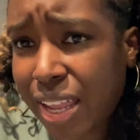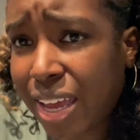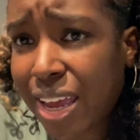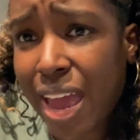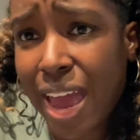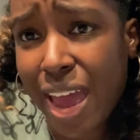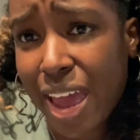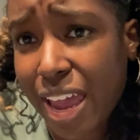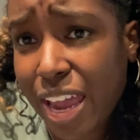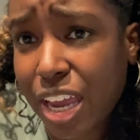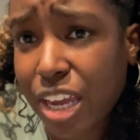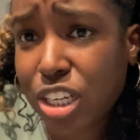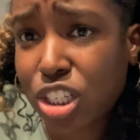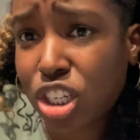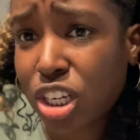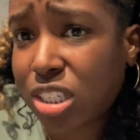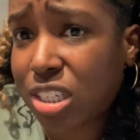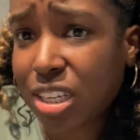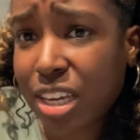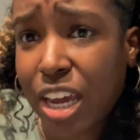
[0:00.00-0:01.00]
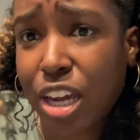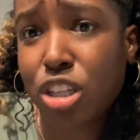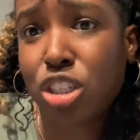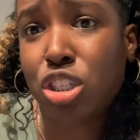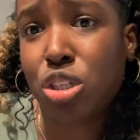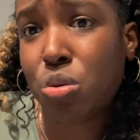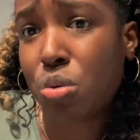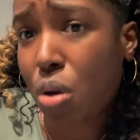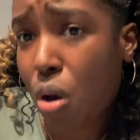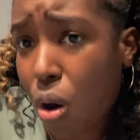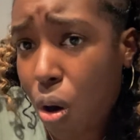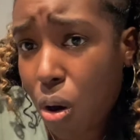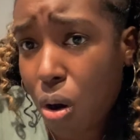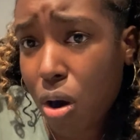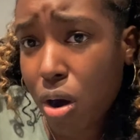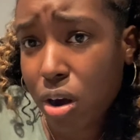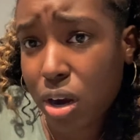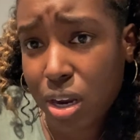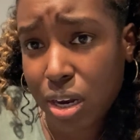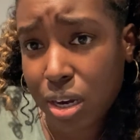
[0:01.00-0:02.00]
hey, just in case you
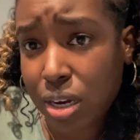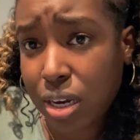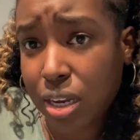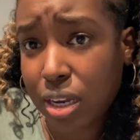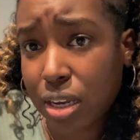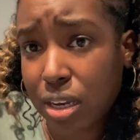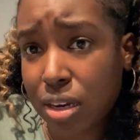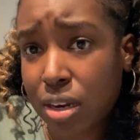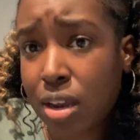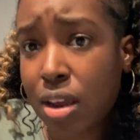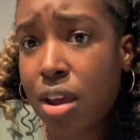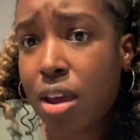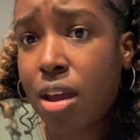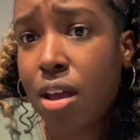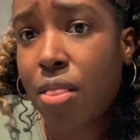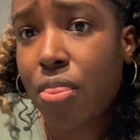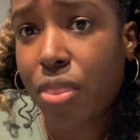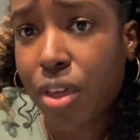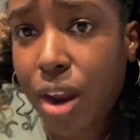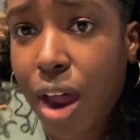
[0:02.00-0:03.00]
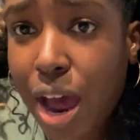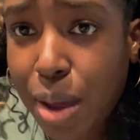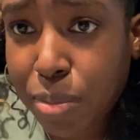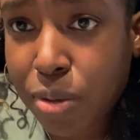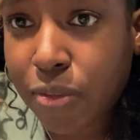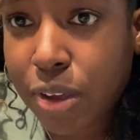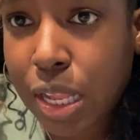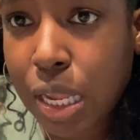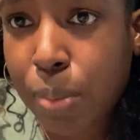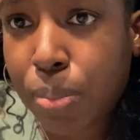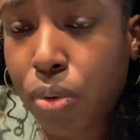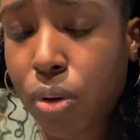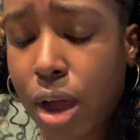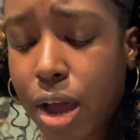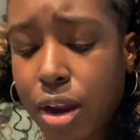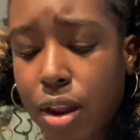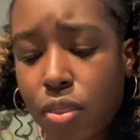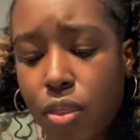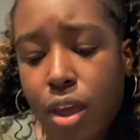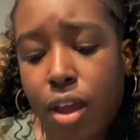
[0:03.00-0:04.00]
are in need, then I'm available, kind
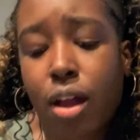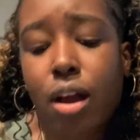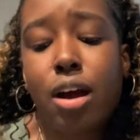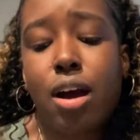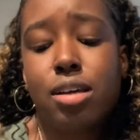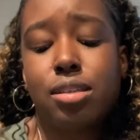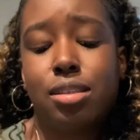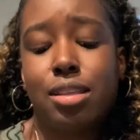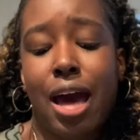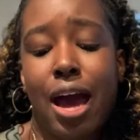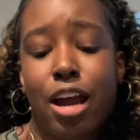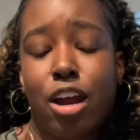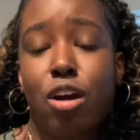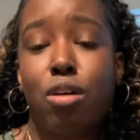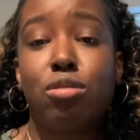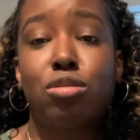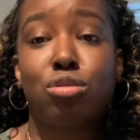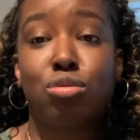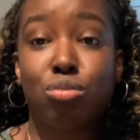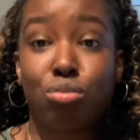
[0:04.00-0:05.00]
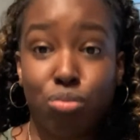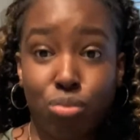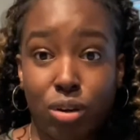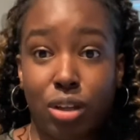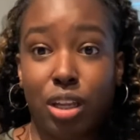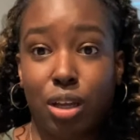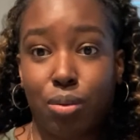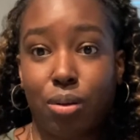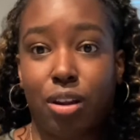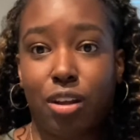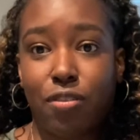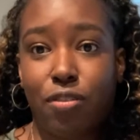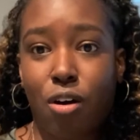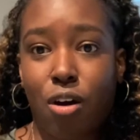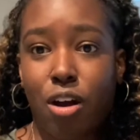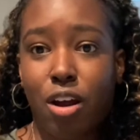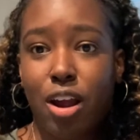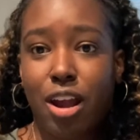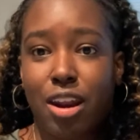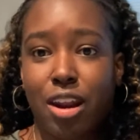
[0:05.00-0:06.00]
of thing. Because that goes really, really
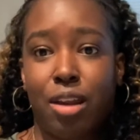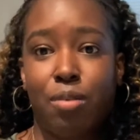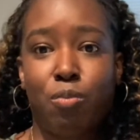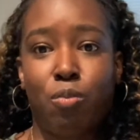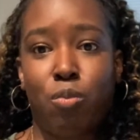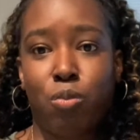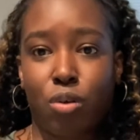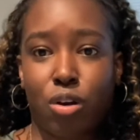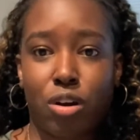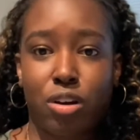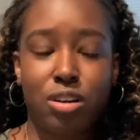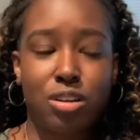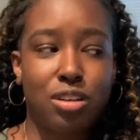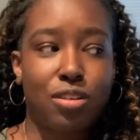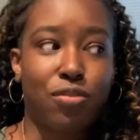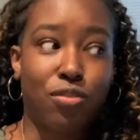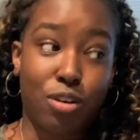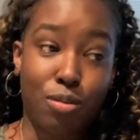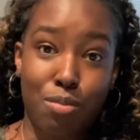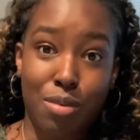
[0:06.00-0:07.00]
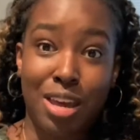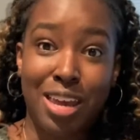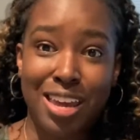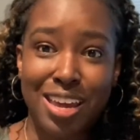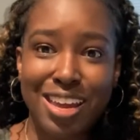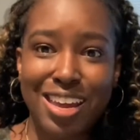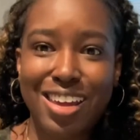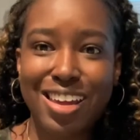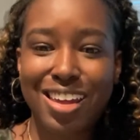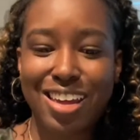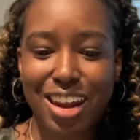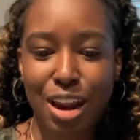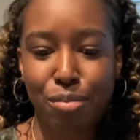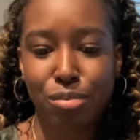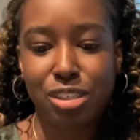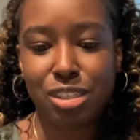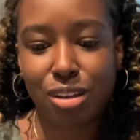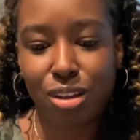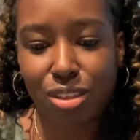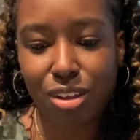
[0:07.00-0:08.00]
far, and it worked for me. And I'm
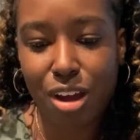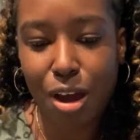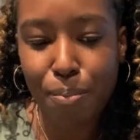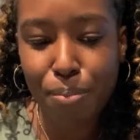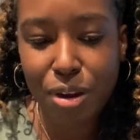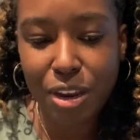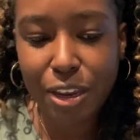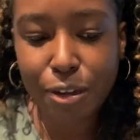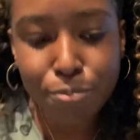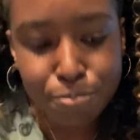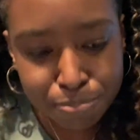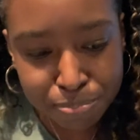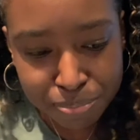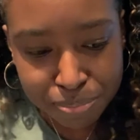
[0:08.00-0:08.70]
still at the company,